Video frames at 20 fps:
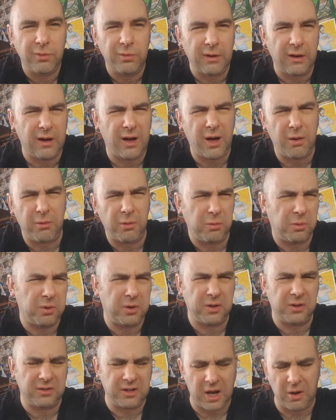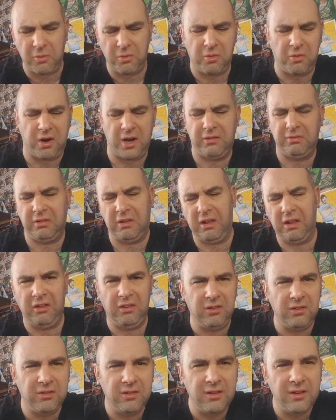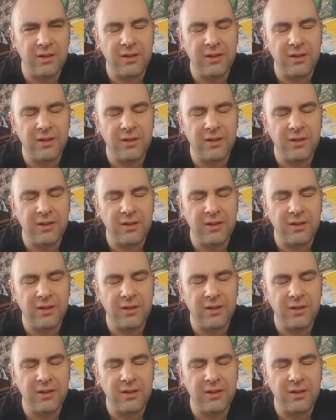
well, we're going to downgrade this.